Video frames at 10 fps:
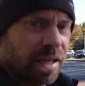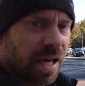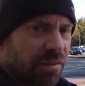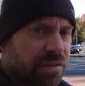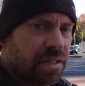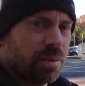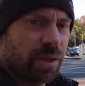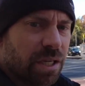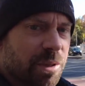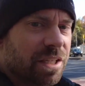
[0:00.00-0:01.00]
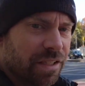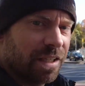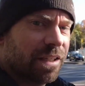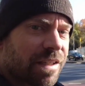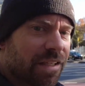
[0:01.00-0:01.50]
Got off the subway and
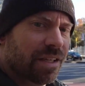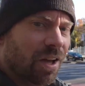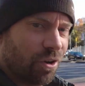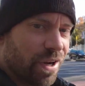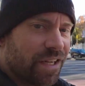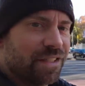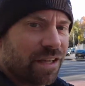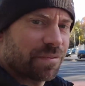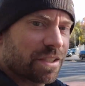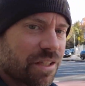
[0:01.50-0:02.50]
immediately, already stuff is